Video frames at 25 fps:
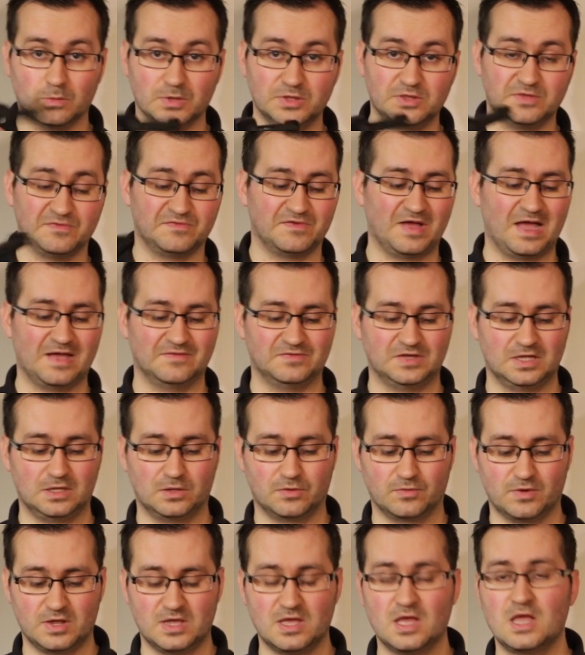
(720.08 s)
with the
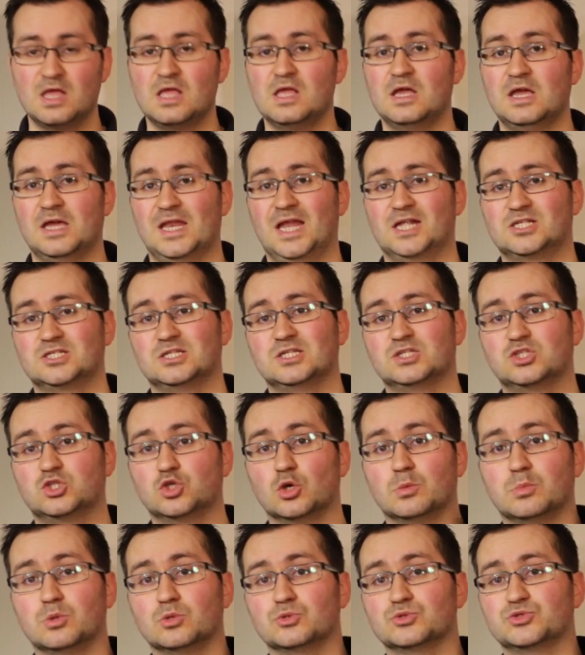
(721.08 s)
5D3. It actually
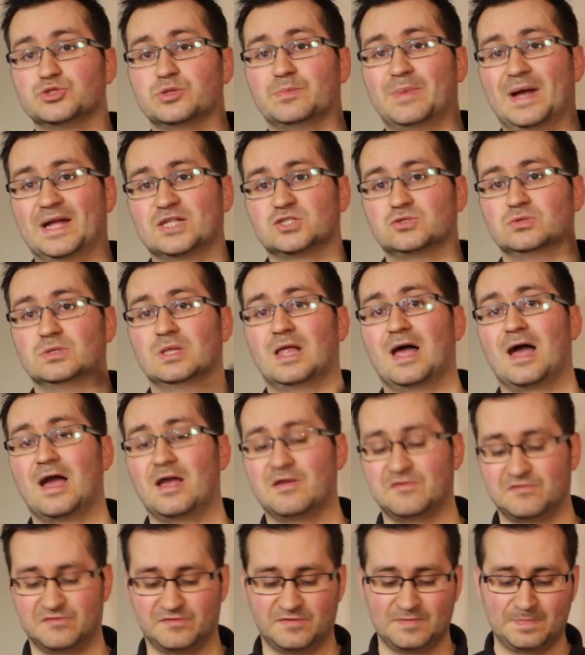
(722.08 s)
doubles the battery
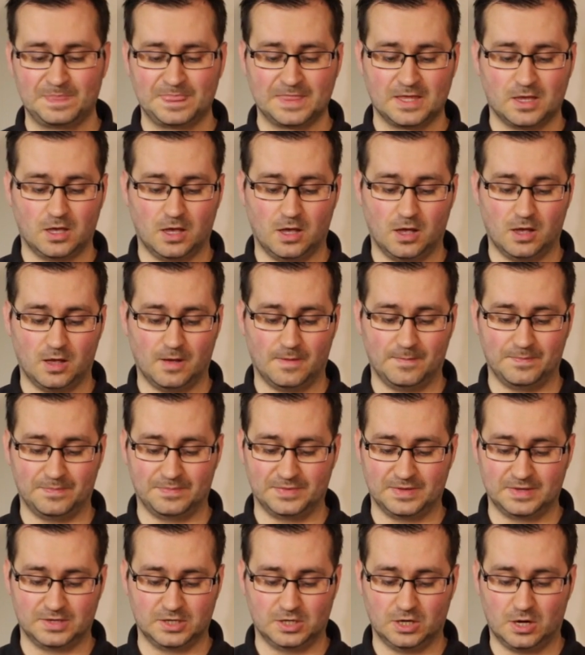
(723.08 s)
life.
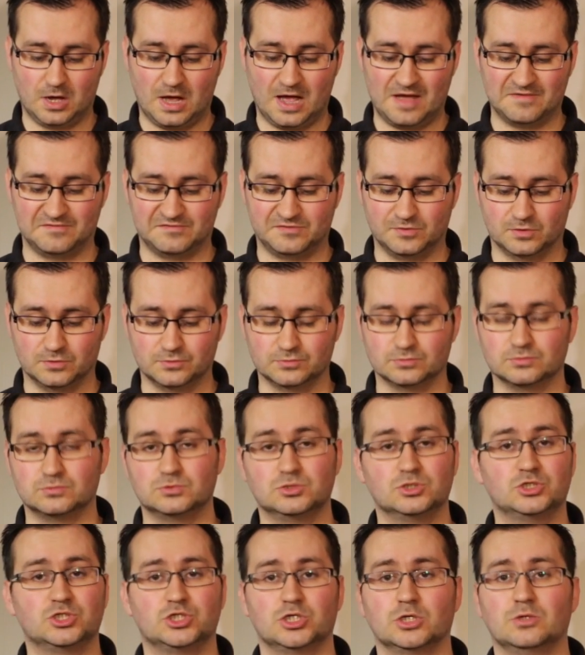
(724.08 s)
You know, I've done
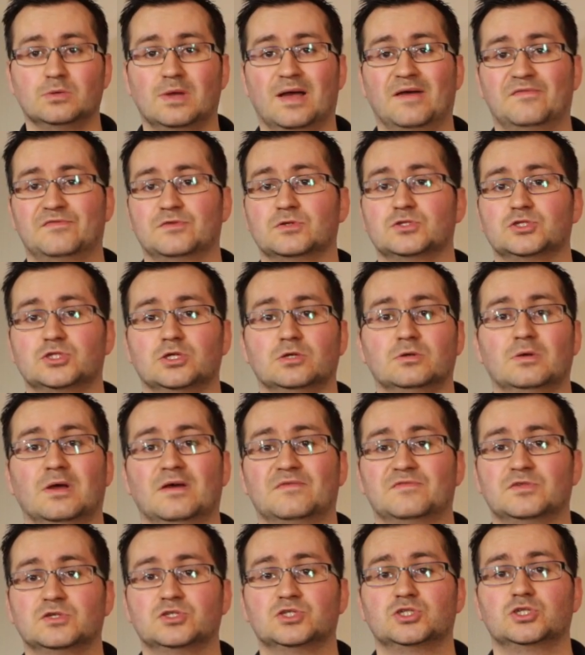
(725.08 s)
shoot after shoot
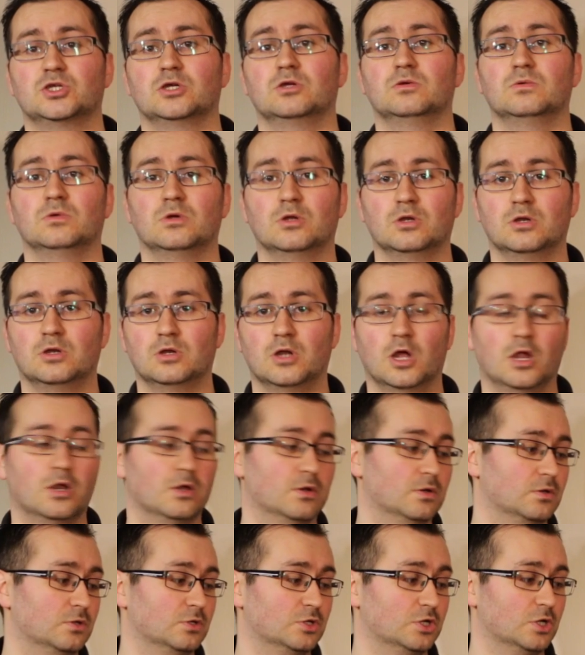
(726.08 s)
after shoot
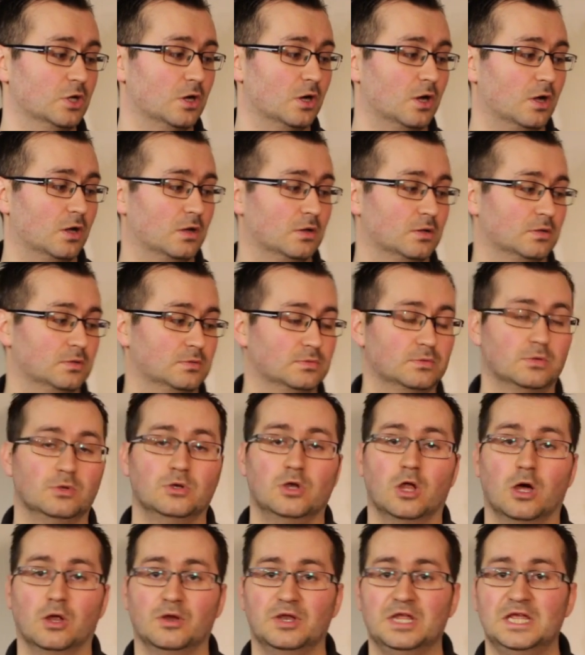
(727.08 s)
and you know,
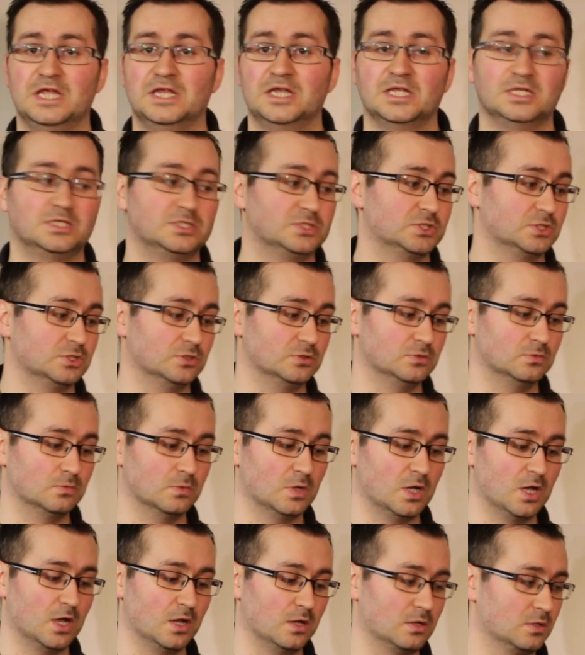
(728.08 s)
not needed
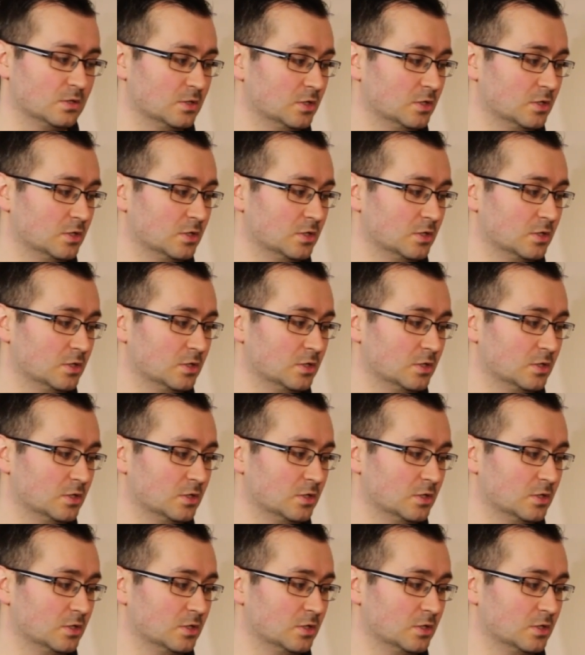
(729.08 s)
to